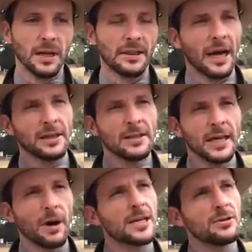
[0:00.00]
I think they
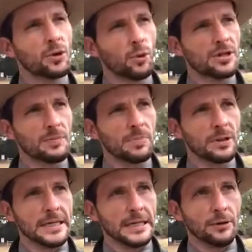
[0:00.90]
might use the word
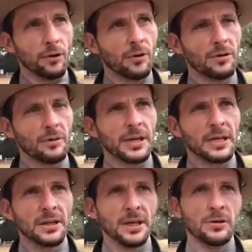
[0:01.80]
depleted, or
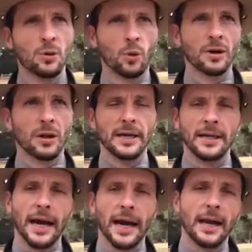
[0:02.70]
they use a word like
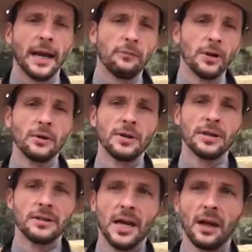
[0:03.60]
that. And really what
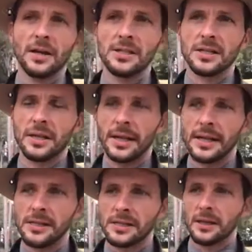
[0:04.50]
they're telling us
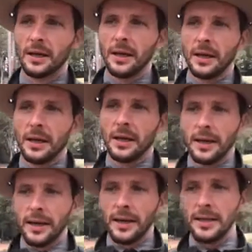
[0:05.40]
is
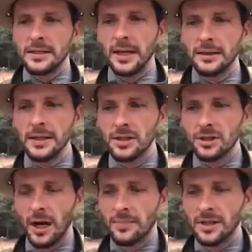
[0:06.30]
that these
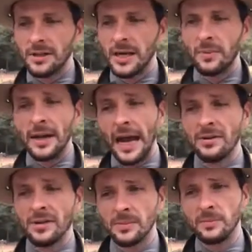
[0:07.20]
tribes, they had been
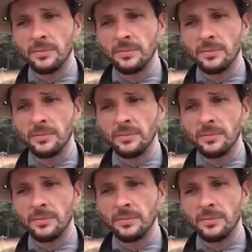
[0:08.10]
having some